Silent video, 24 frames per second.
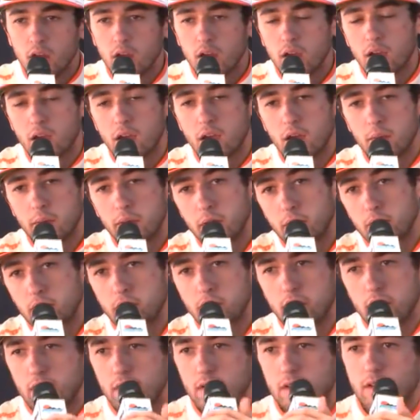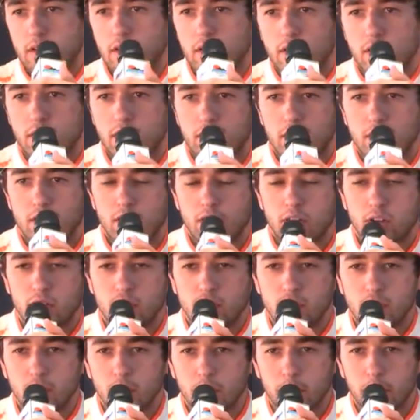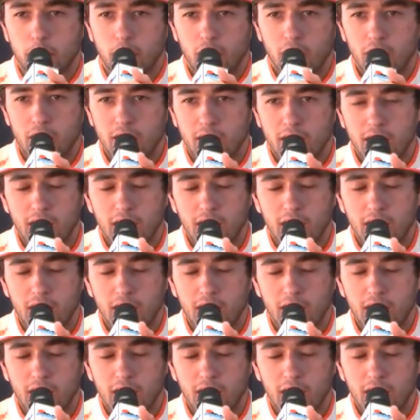I mean, well, you know, you can play the